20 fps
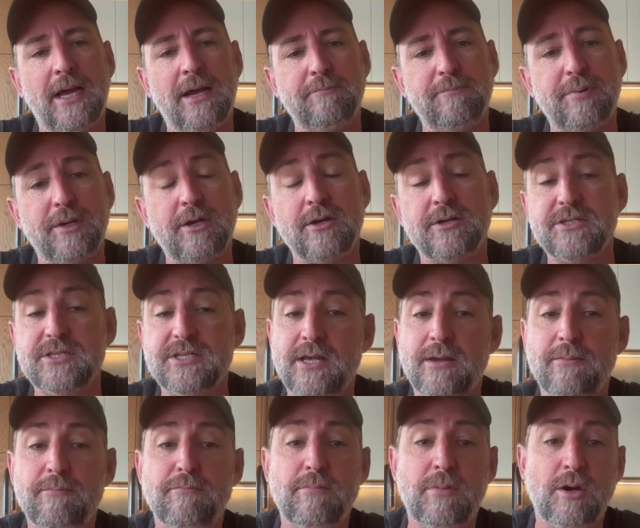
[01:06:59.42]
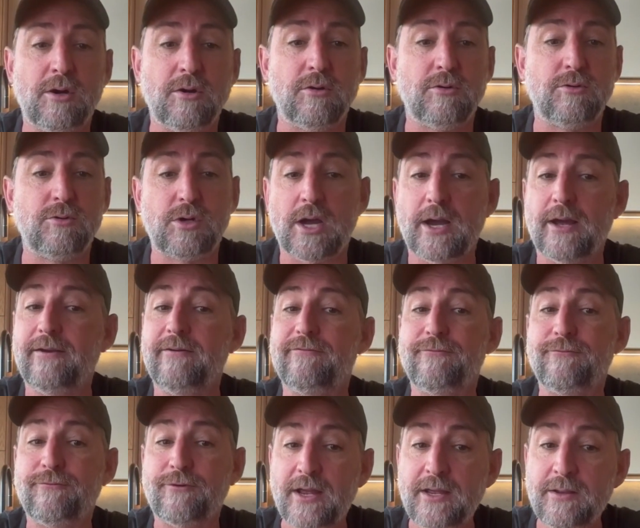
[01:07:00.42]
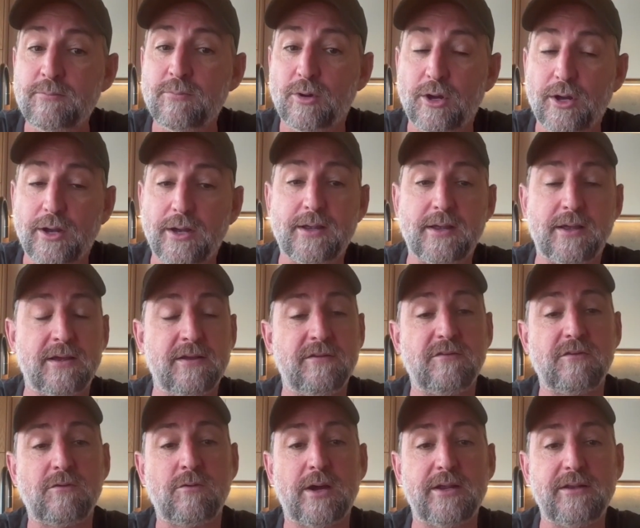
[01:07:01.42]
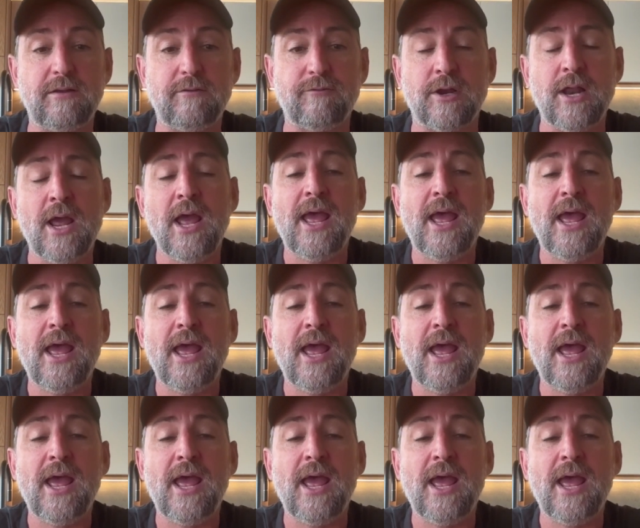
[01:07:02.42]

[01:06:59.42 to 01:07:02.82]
Because their moral kind of framework is quite different.